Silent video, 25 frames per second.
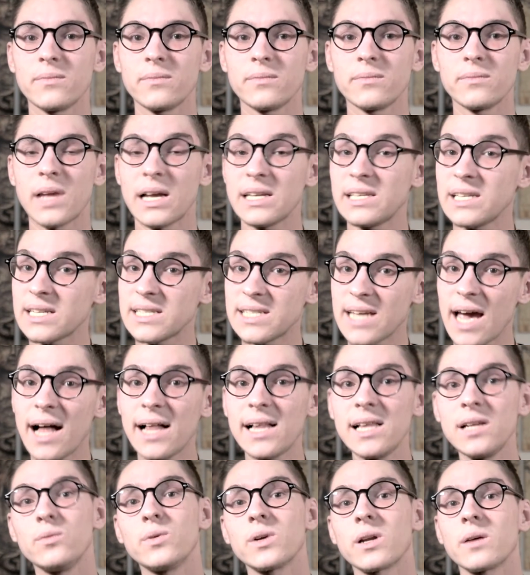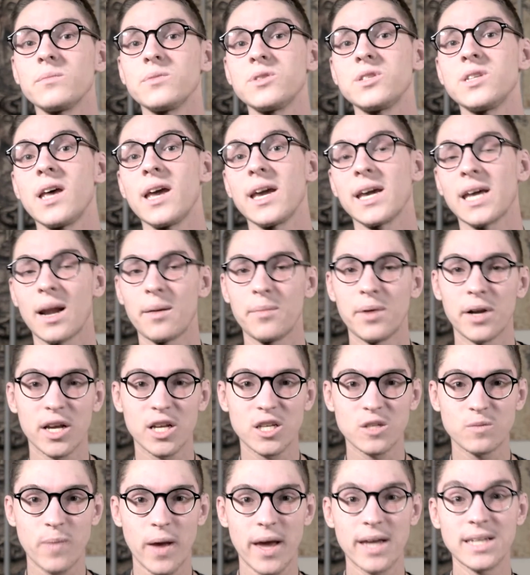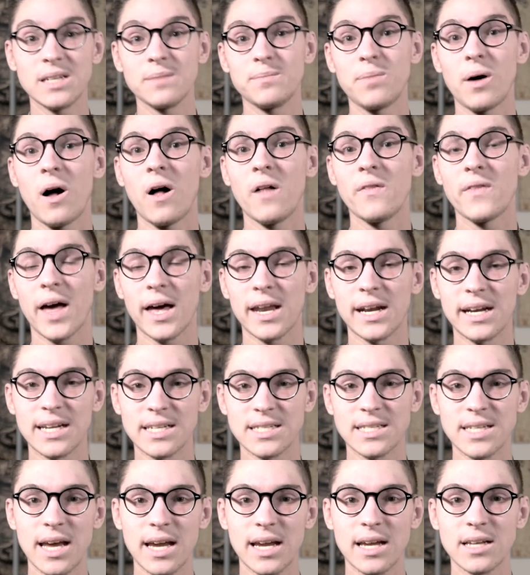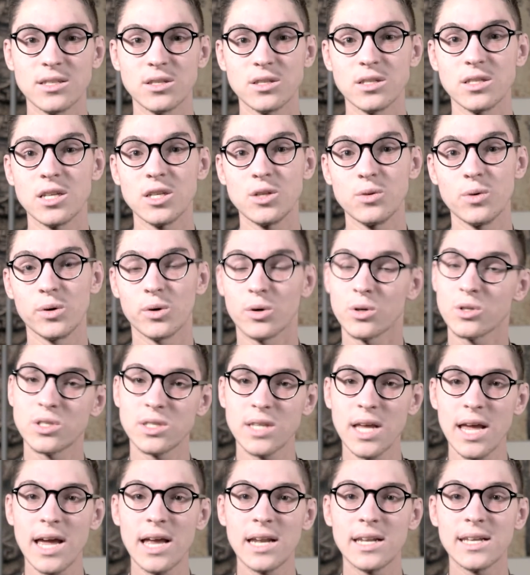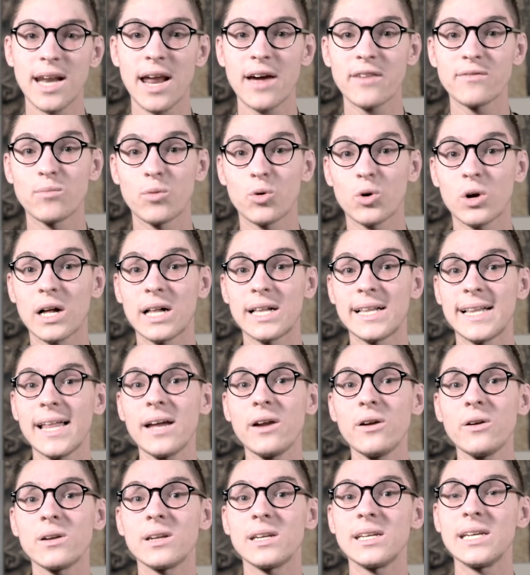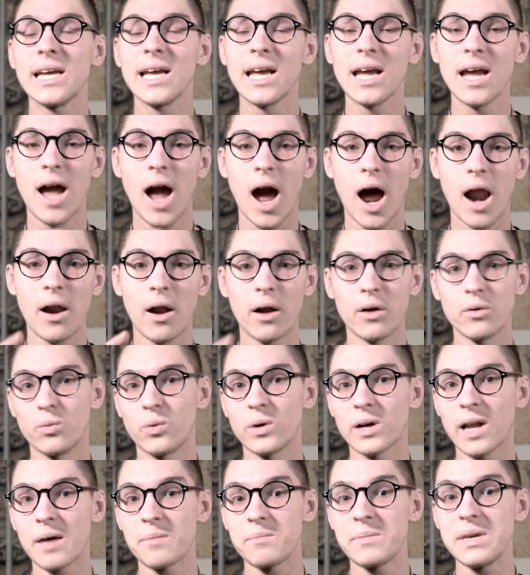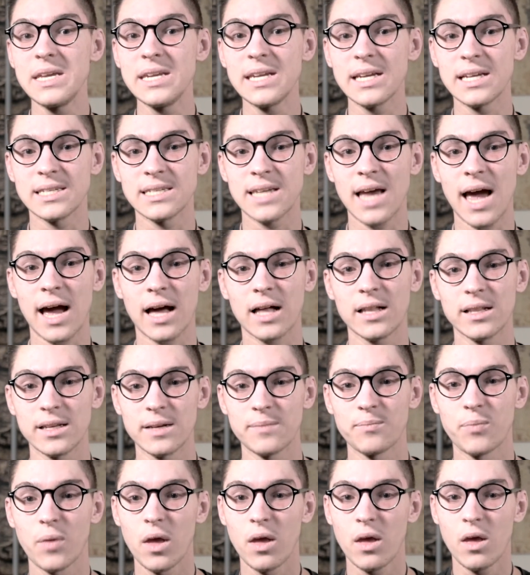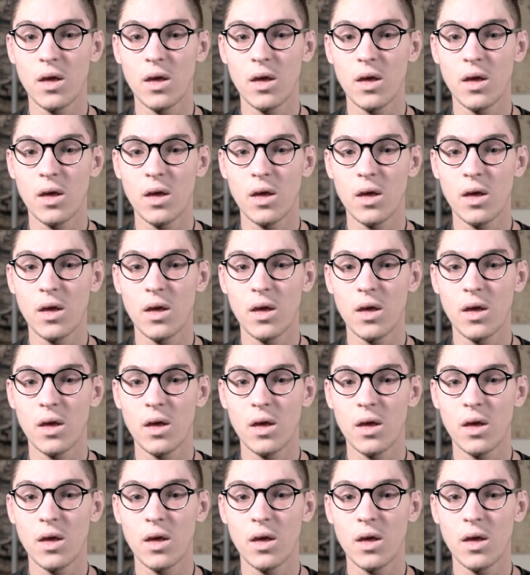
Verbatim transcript: That's exactly what I'm saying. And I'm going to expand upon that in a second so that you understand and have more clarity around what I mean exactly.